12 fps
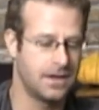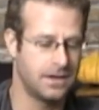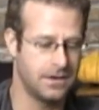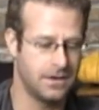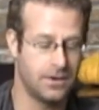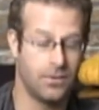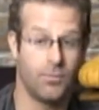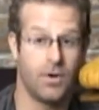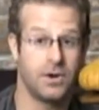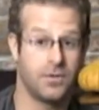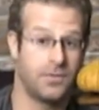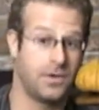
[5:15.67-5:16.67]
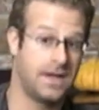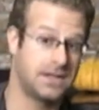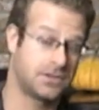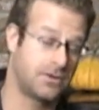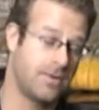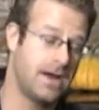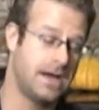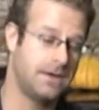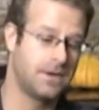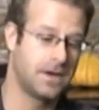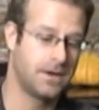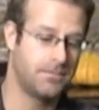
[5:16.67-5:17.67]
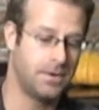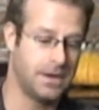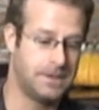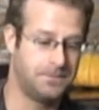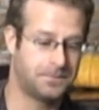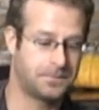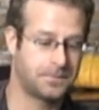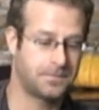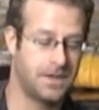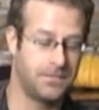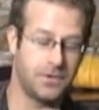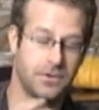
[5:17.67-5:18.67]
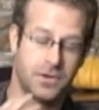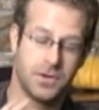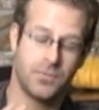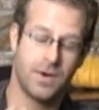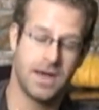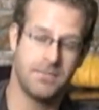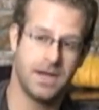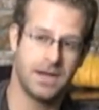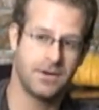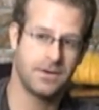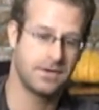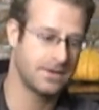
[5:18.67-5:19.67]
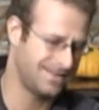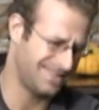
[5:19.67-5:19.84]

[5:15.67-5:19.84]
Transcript: You know, wonderful, that's great, but if you're a good winemaker,